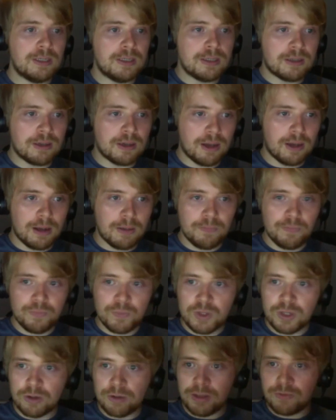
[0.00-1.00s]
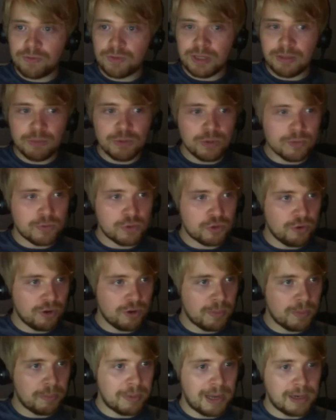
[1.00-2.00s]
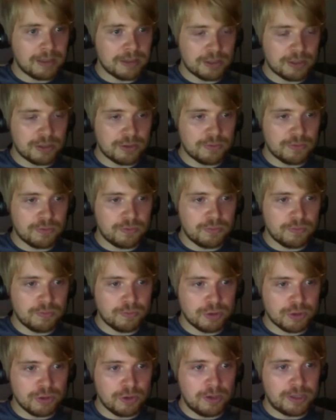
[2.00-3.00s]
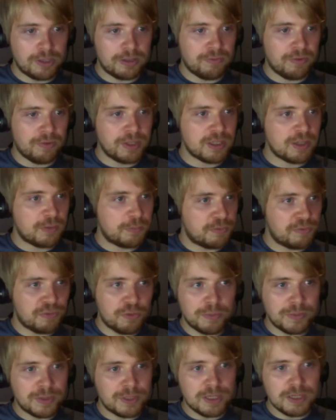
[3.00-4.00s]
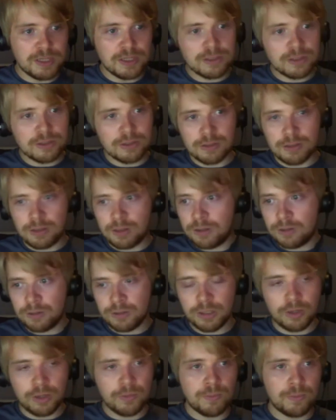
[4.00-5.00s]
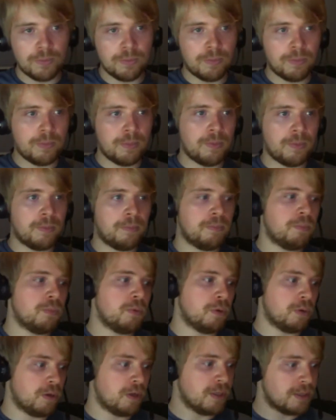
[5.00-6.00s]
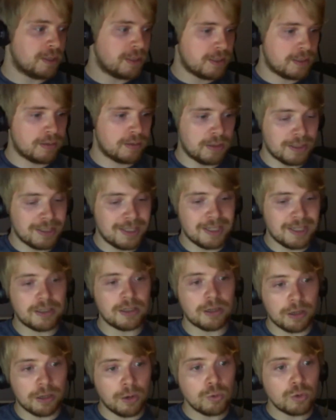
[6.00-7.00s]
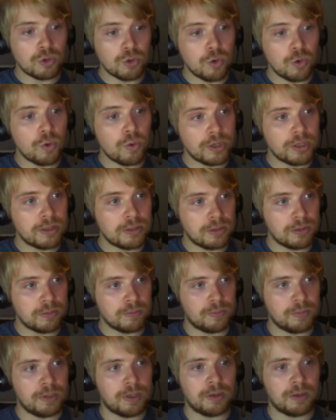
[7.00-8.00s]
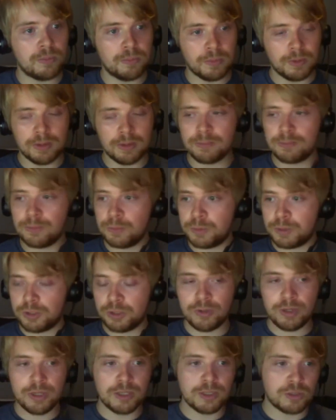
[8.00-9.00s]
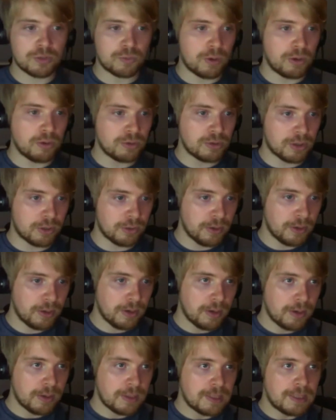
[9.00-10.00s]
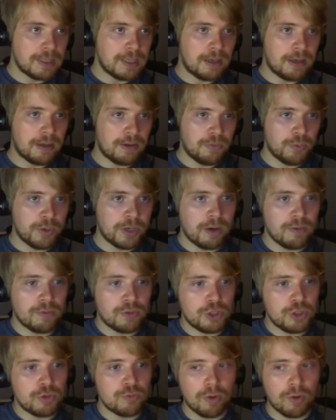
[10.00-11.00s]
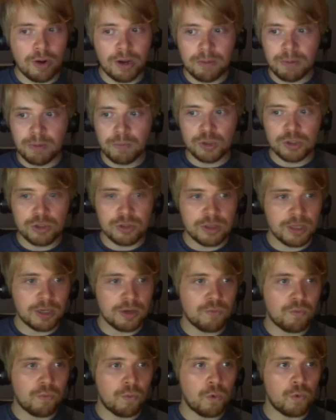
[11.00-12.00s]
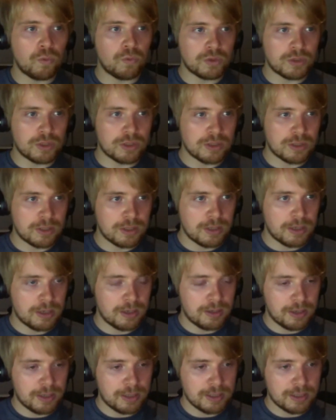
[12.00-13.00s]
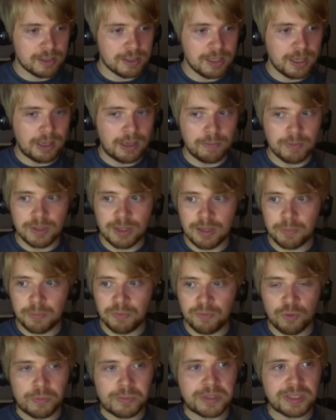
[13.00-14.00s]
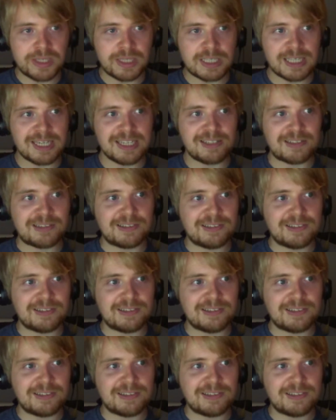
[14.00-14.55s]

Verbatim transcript: Um, you know they've seemed to have struck a balance of solid defensive performances, uh, you know, Cons- consistent goal scoring, you know, um, opportunities as well. So, uh, if we go over to you, Ryan, I mean, what do you think of Wolves as uh, as a team and their performance this season?